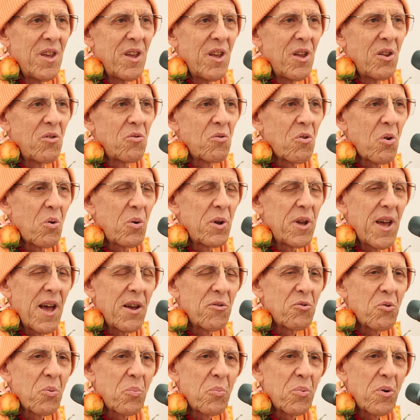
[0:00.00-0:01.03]
So he
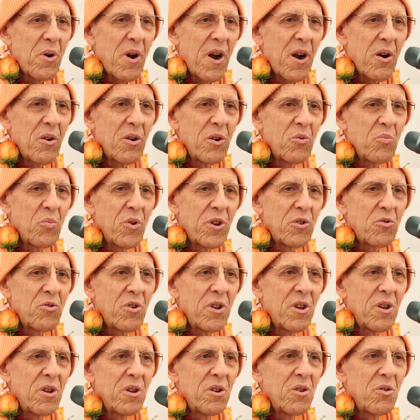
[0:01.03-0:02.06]
has a prayer in which
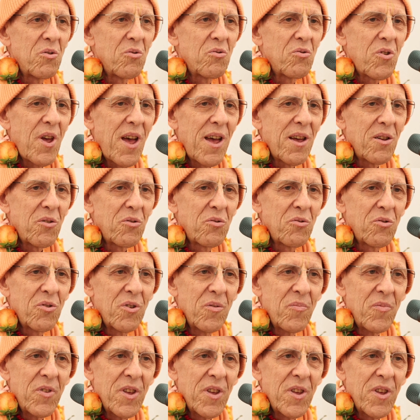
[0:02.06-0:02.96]
he says